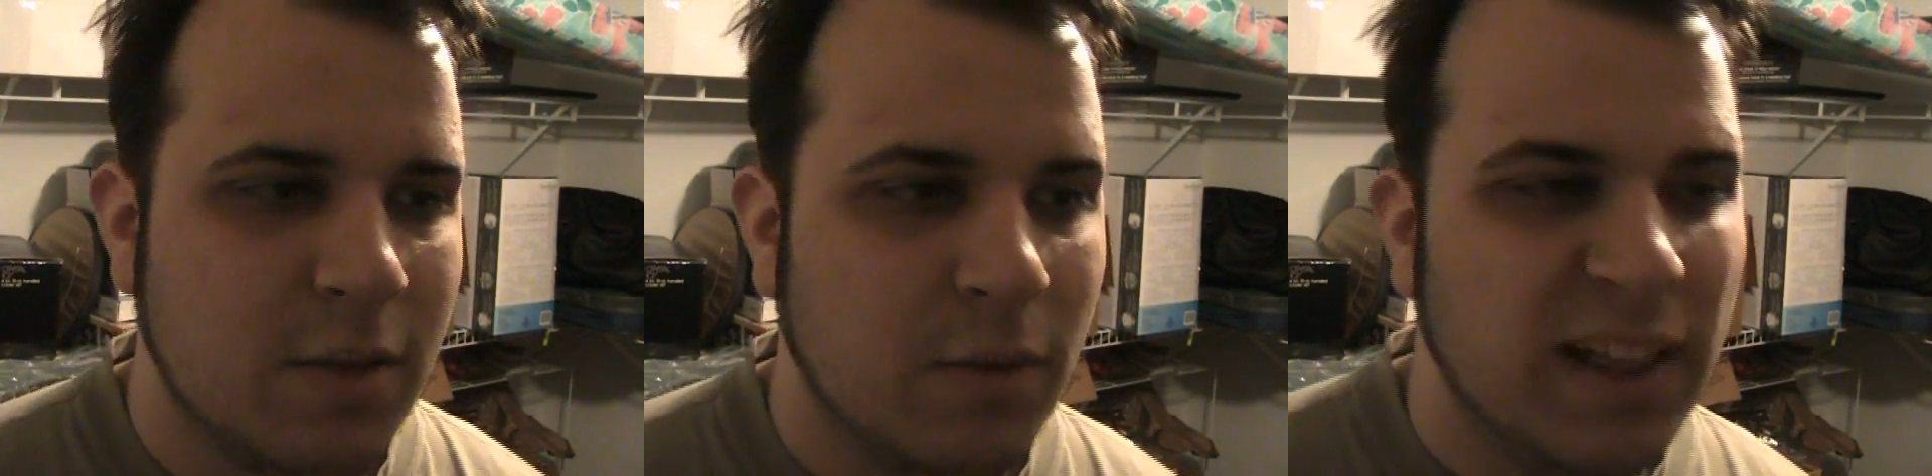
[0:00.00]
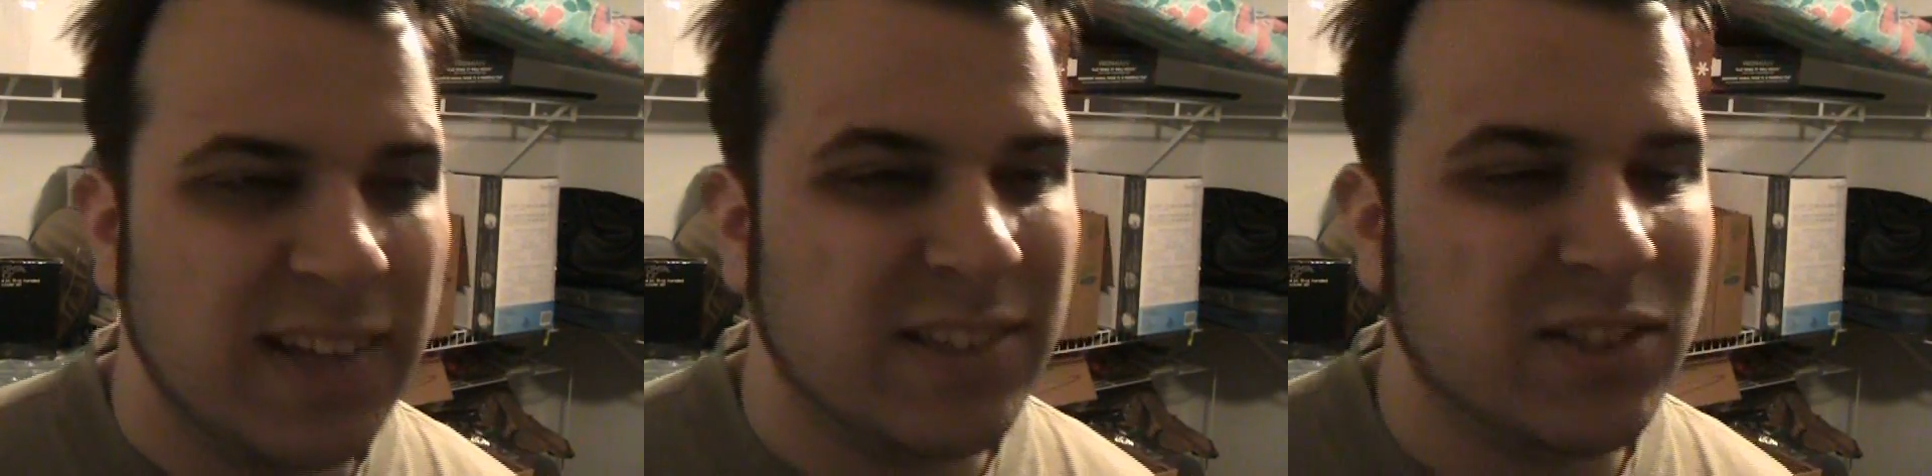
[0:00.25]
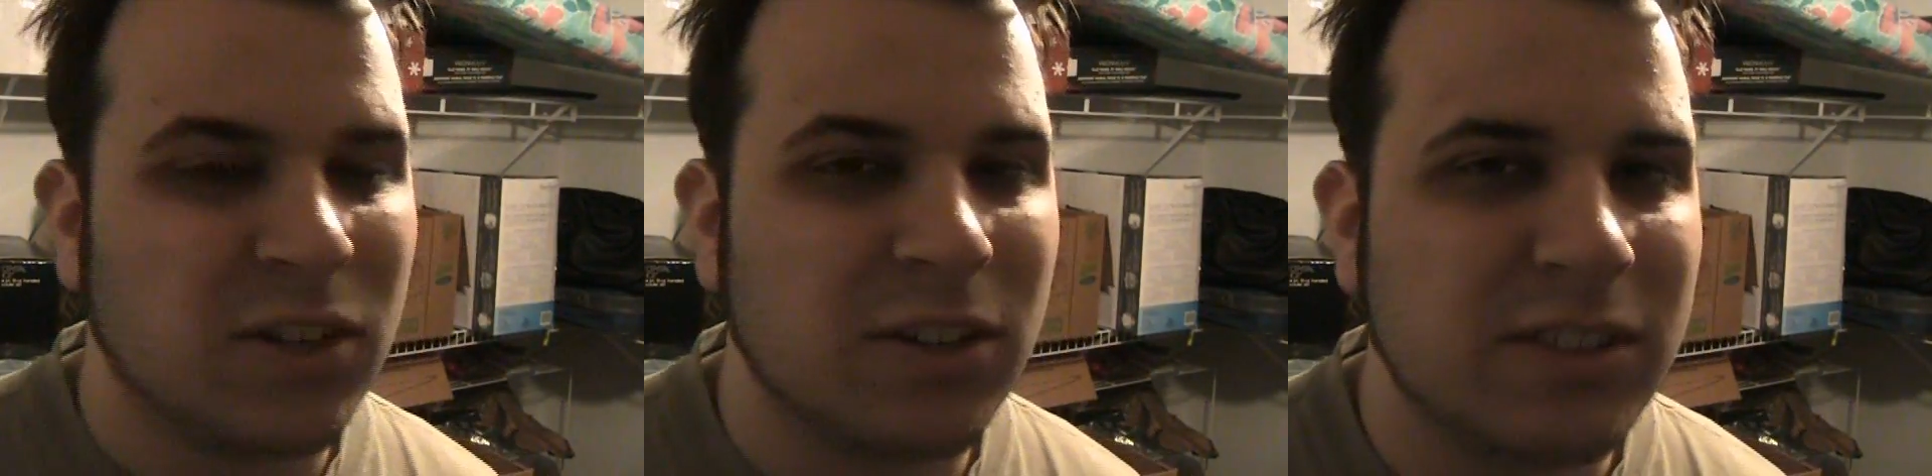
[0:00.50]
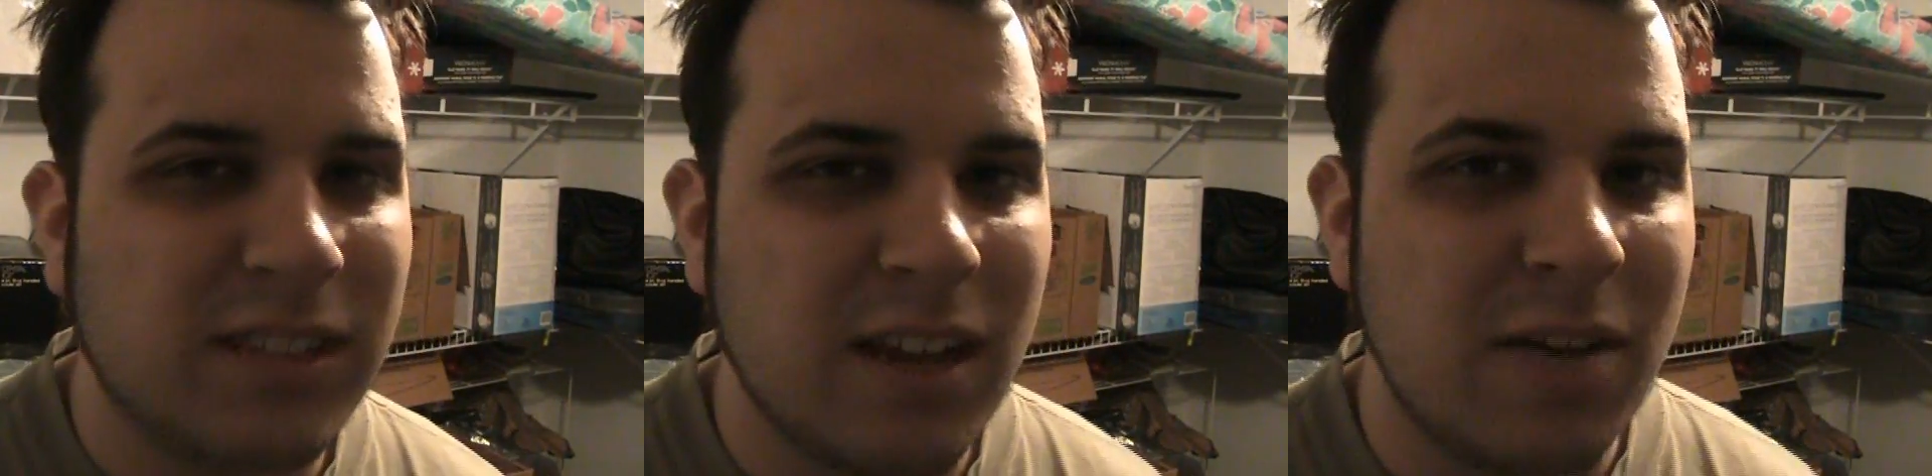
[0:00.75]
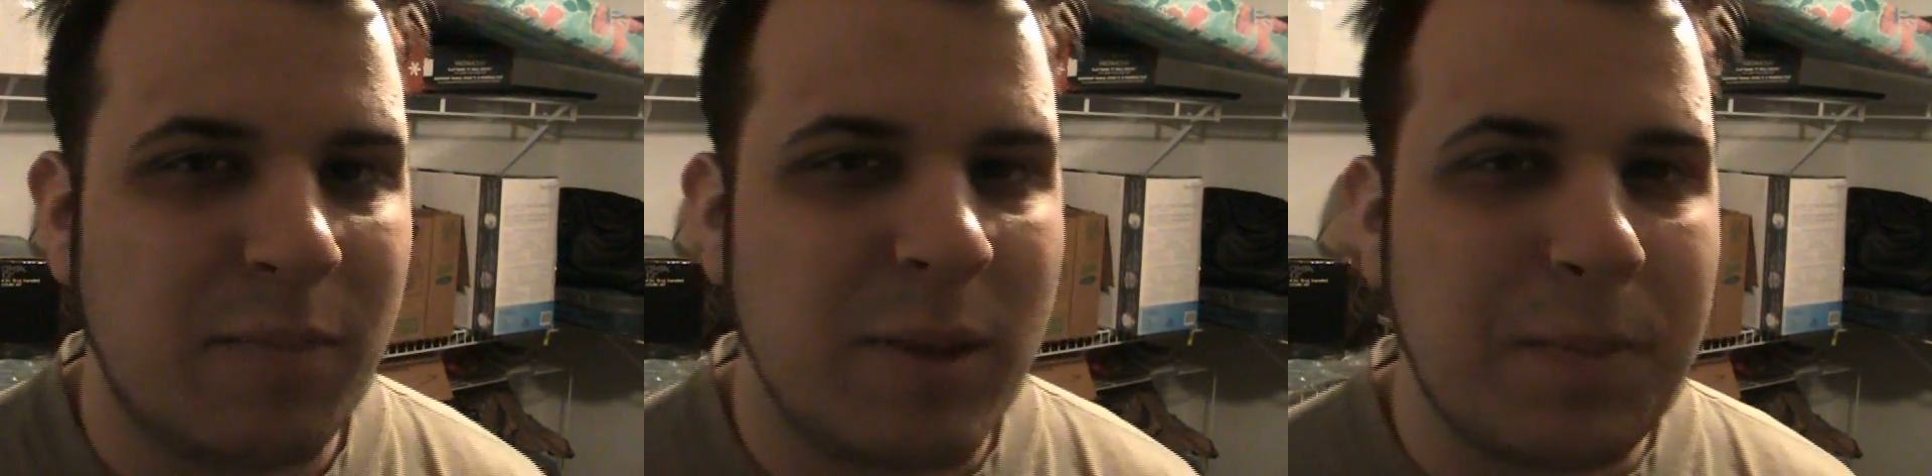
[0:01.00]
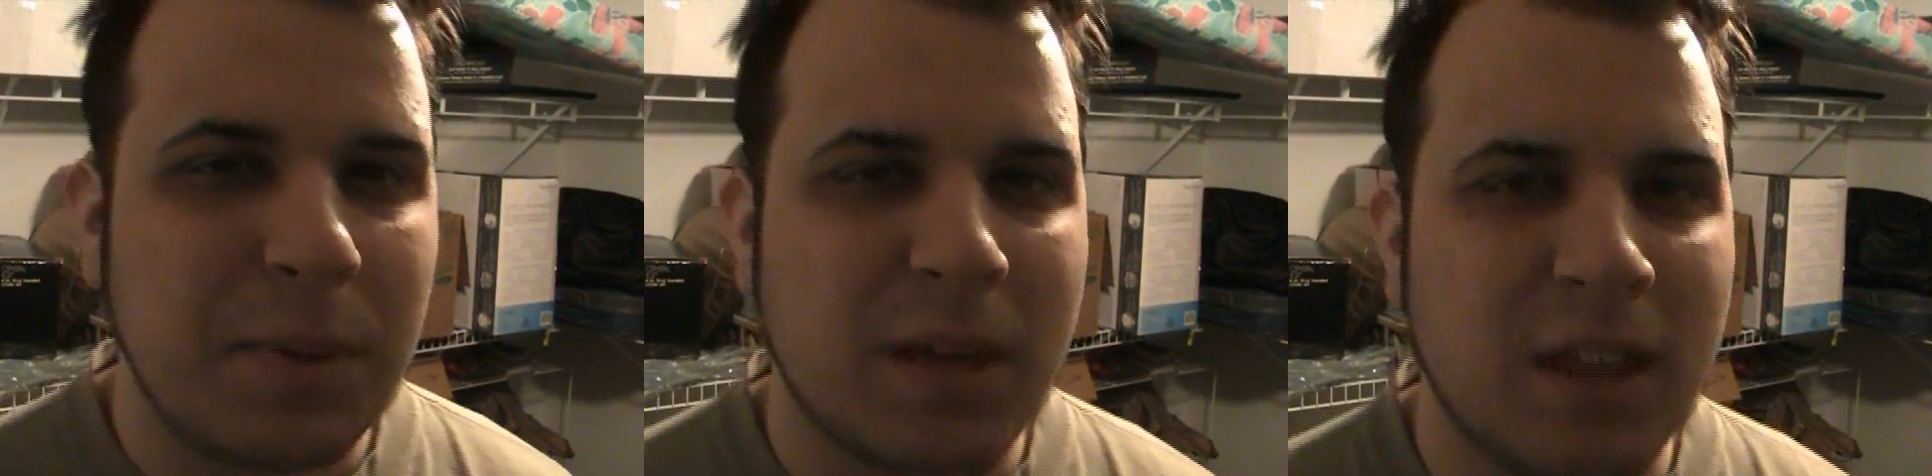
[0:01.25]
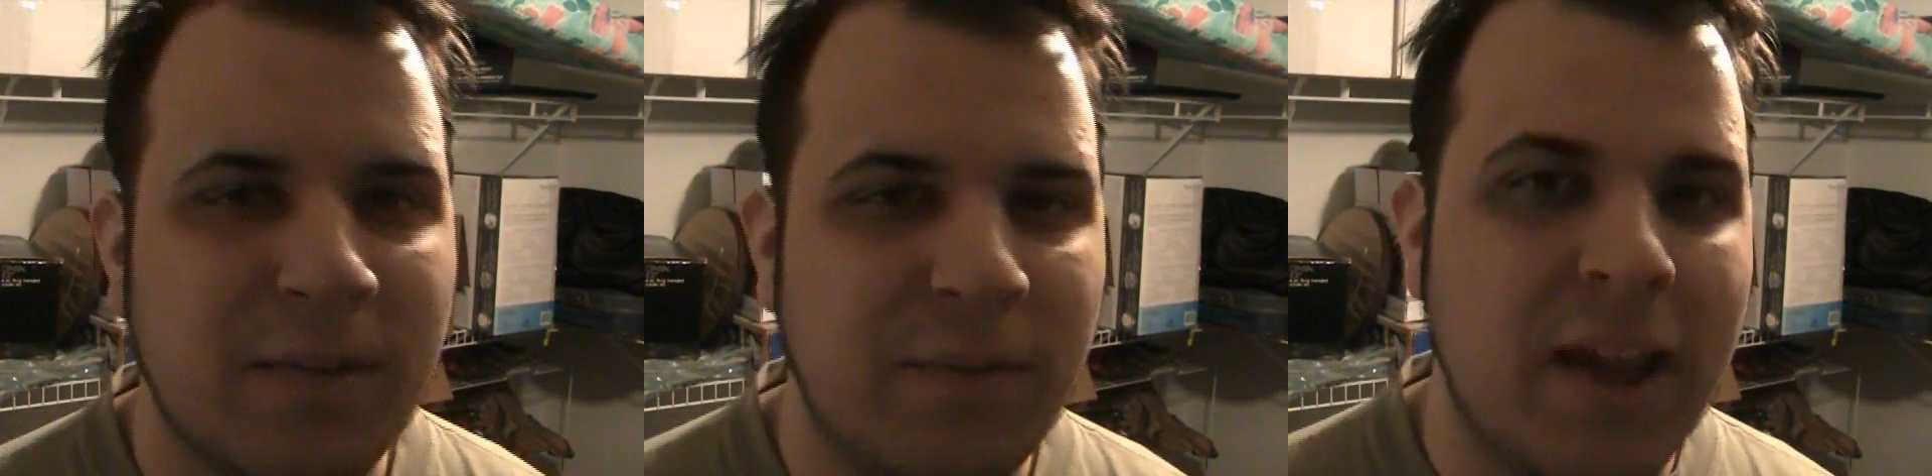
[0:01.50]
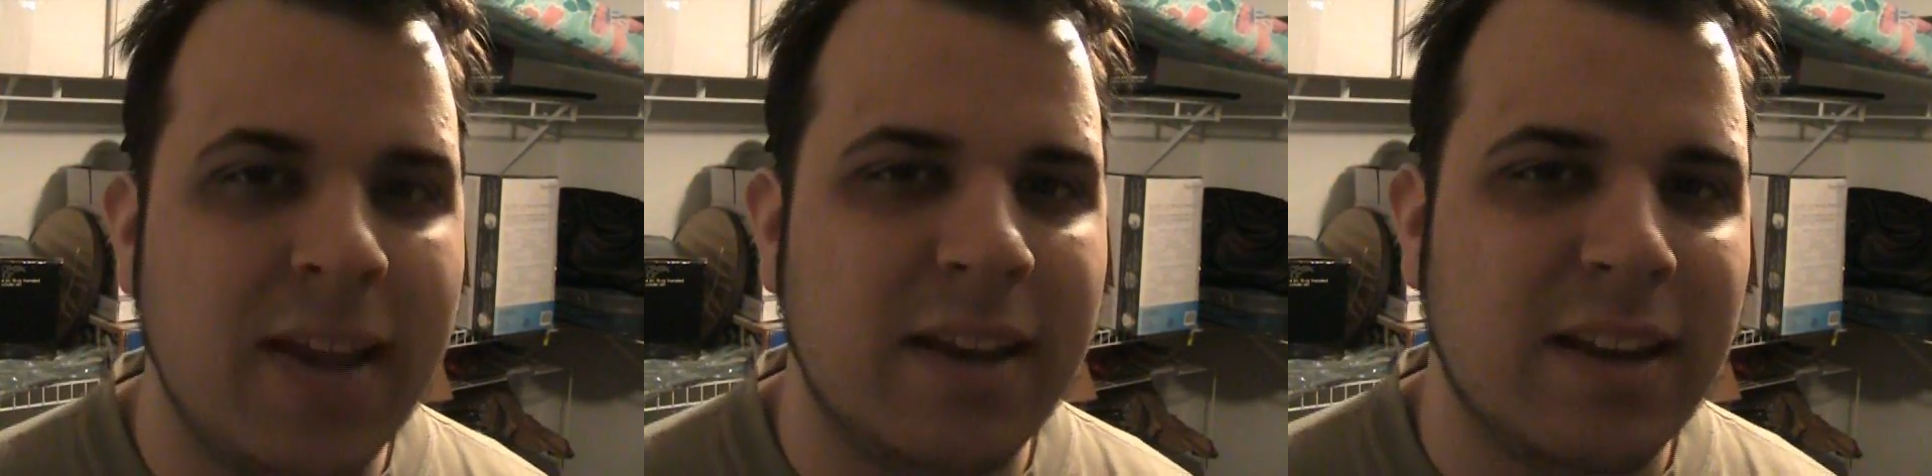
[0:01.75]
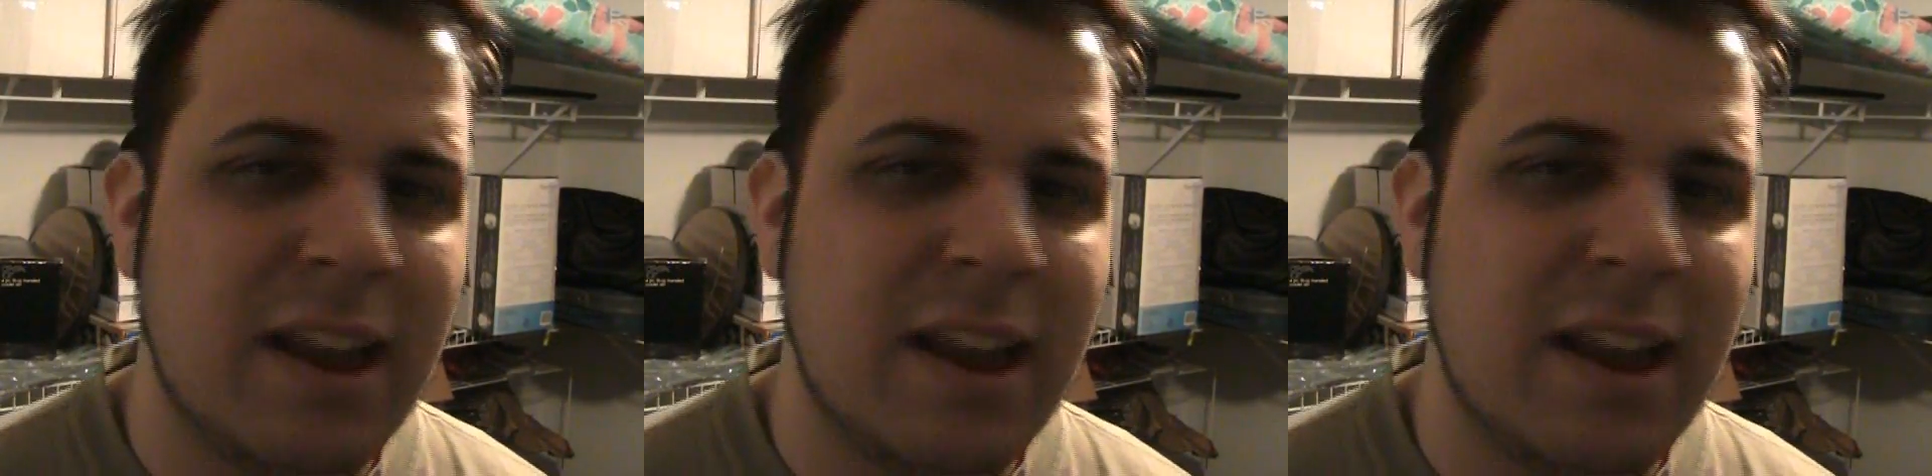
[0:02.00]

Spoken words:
Well, as it turns out, people get offended